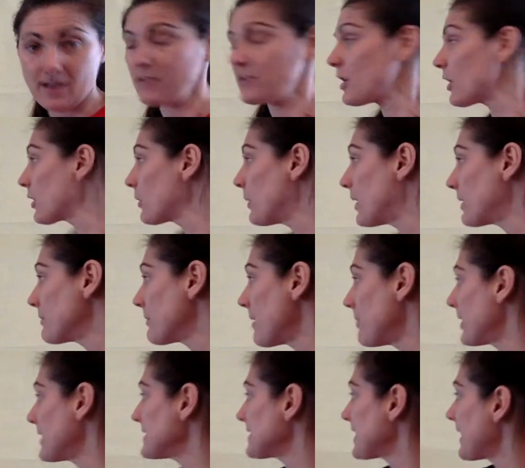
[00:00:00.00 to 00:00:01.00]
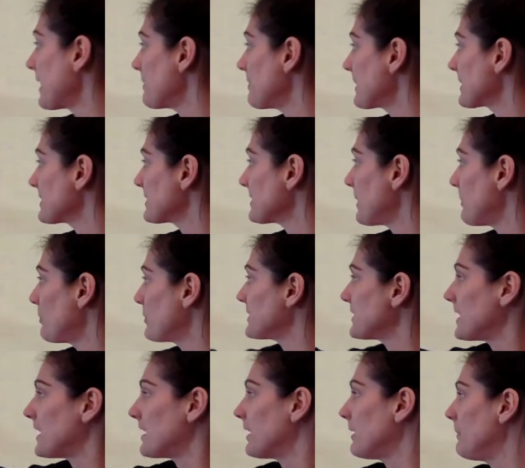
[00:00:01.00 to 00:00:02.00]
The only one, remember I said I mixed up, was
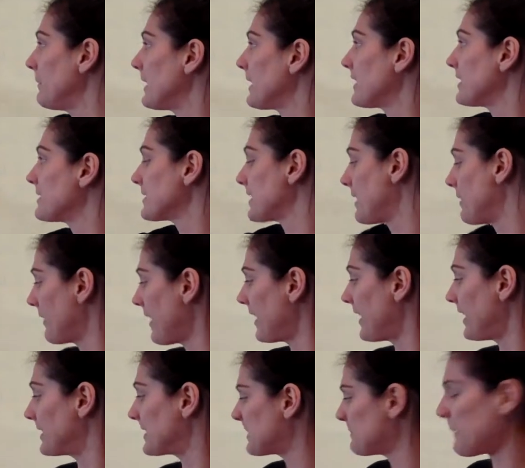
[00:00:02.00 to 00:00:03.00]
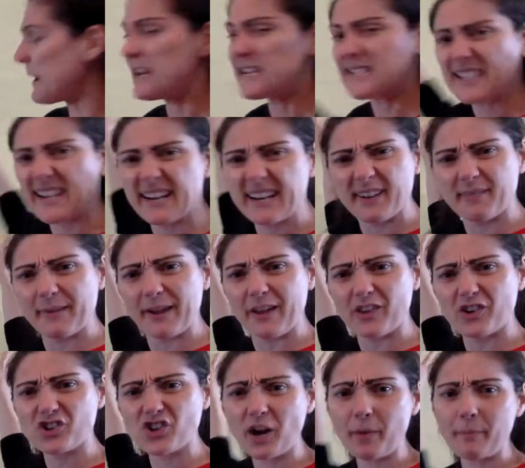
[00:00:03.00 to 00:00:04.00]
here because I ran out of space. I didn't have my
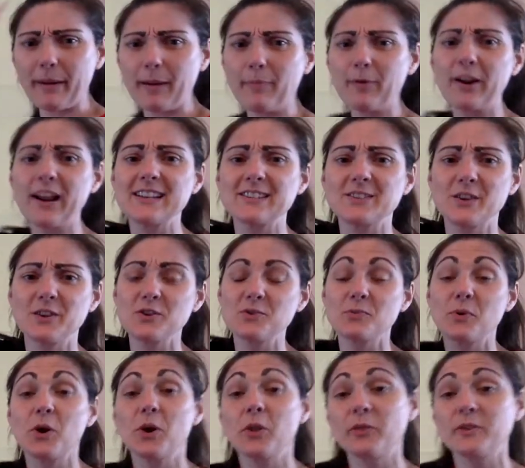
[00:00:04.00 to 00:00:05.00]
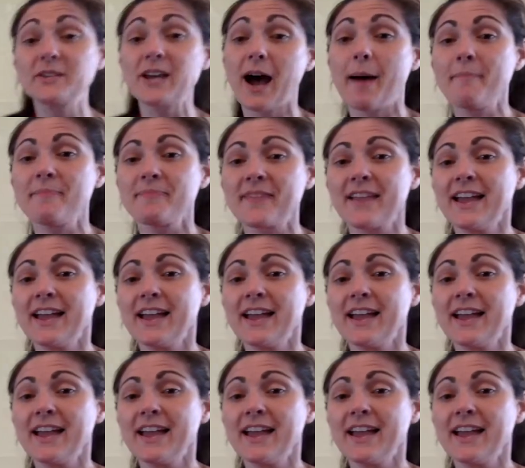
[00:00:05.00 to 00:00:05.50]
other chart paper yet, so I just wrote at the top.